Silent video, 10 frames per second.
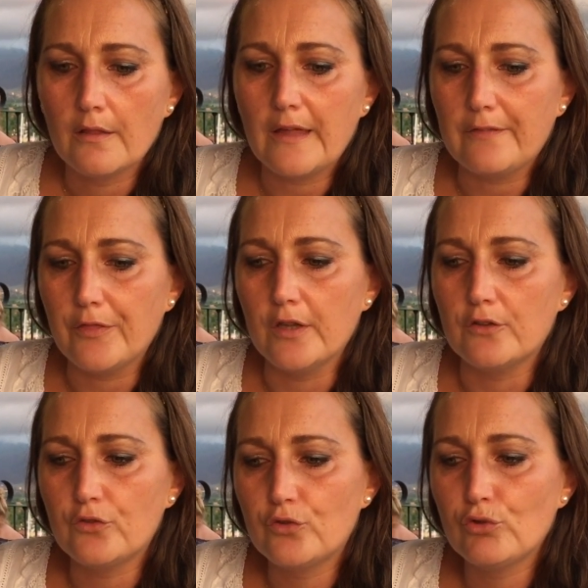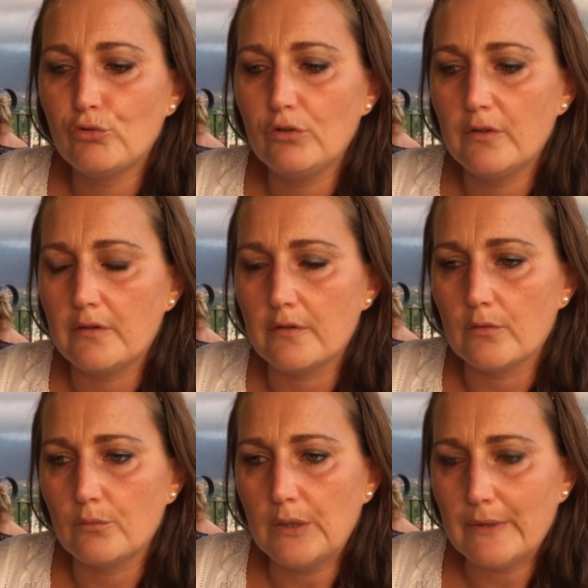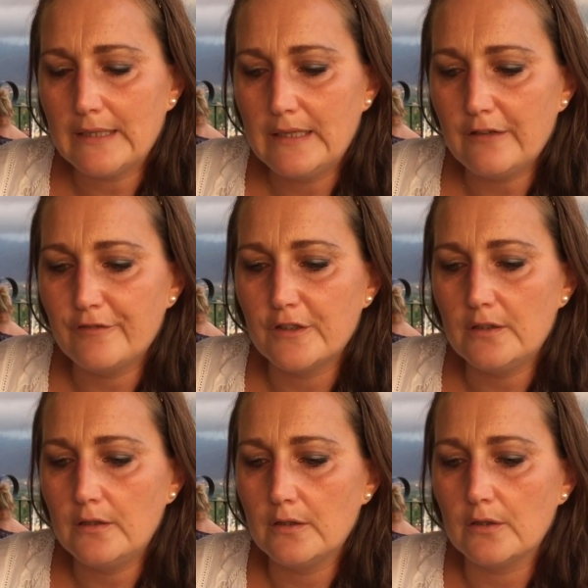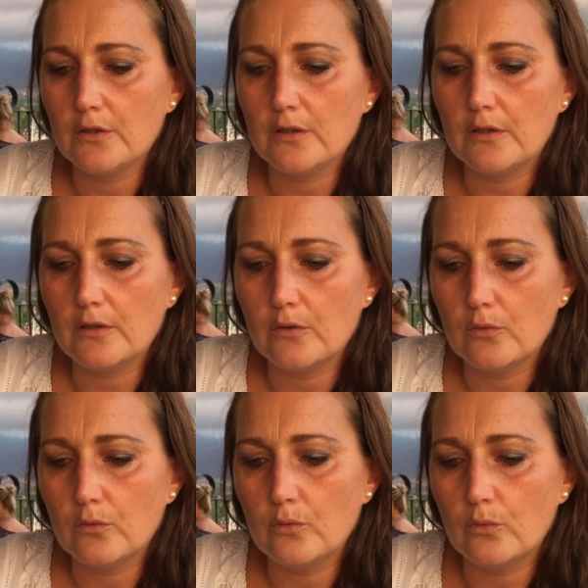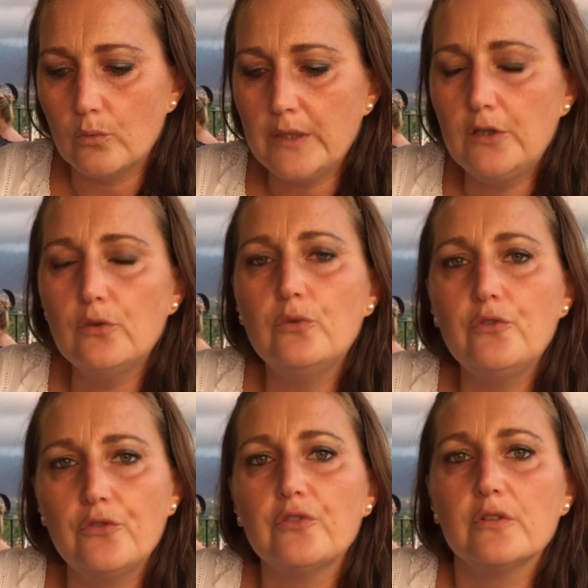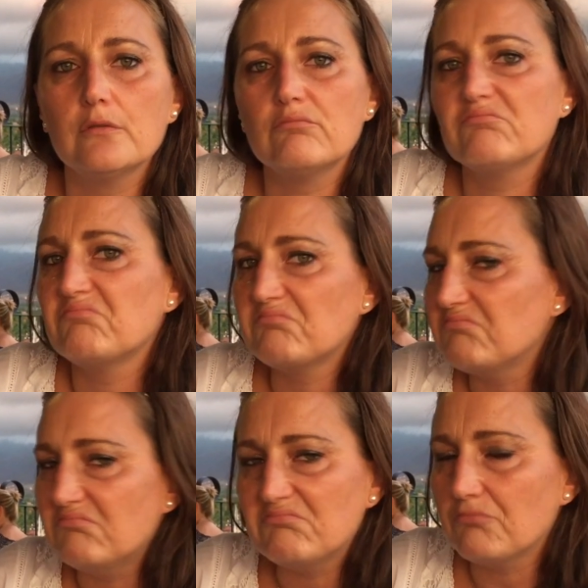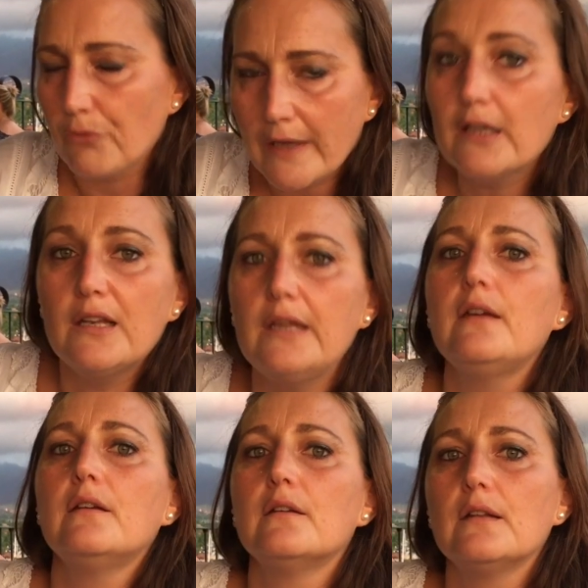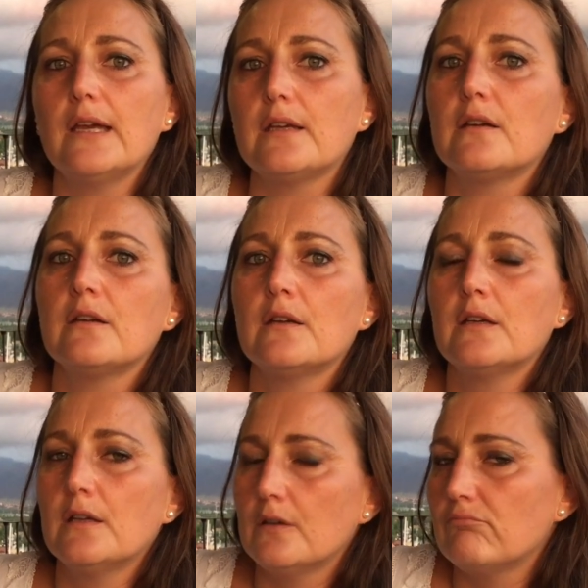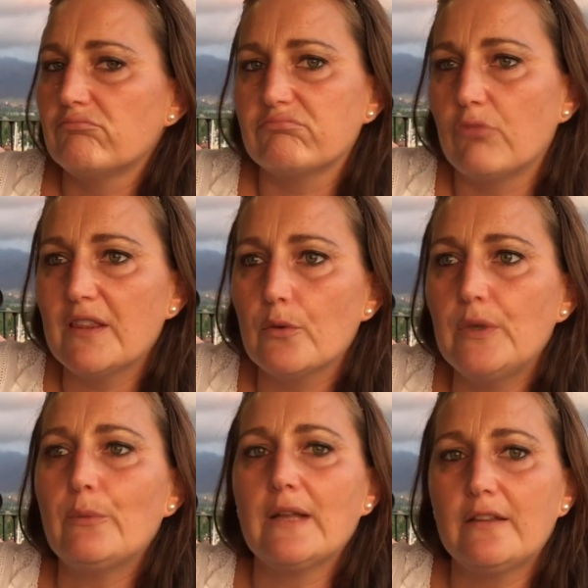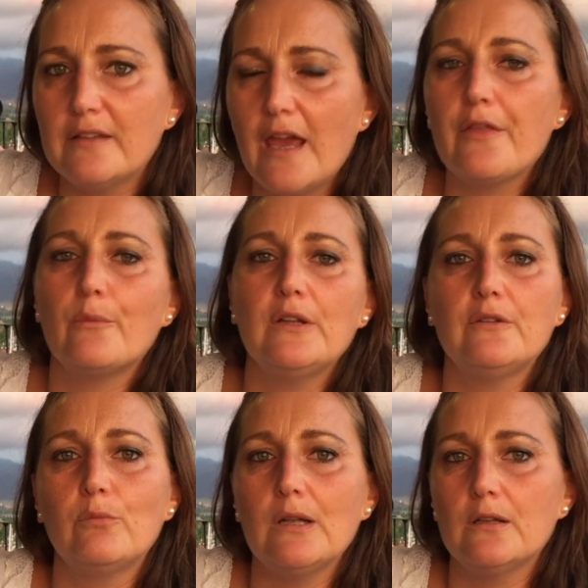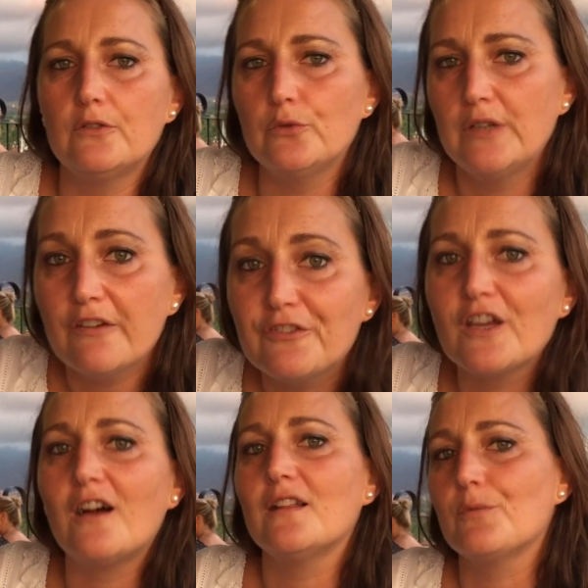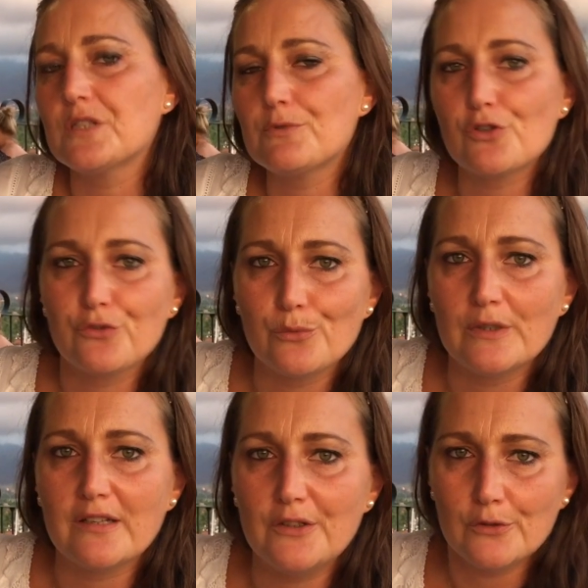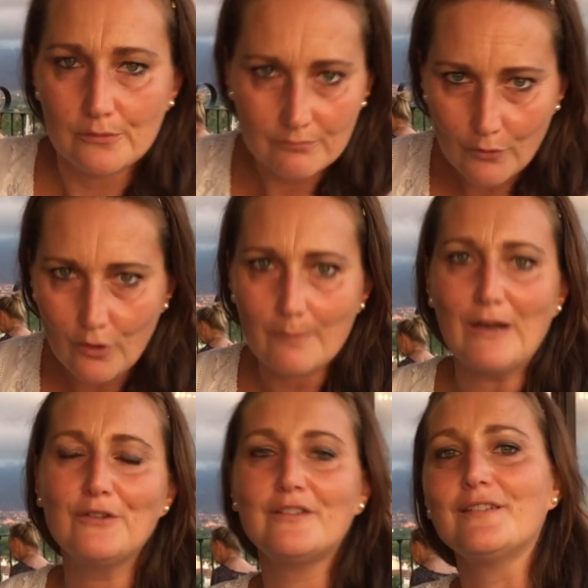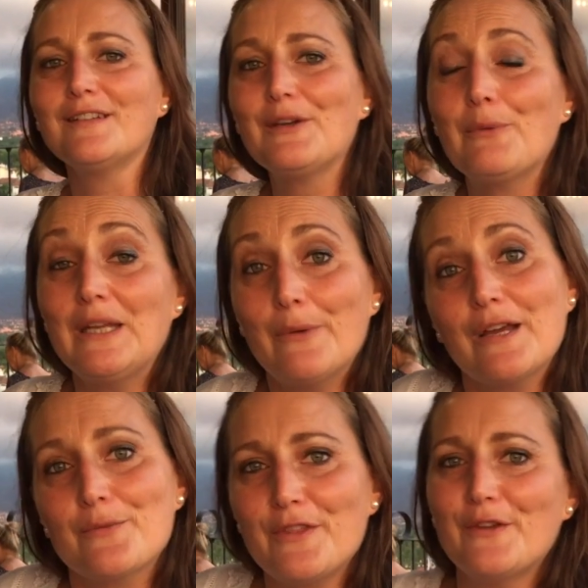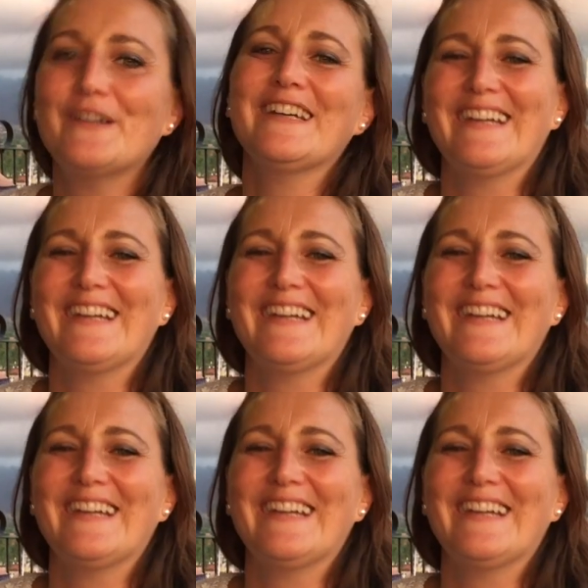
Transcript: that the tools we were given, we use regularly. Like once a week we'll get together and we'll do gift cards, which I'm sure Taron will tell you all about when he works with you.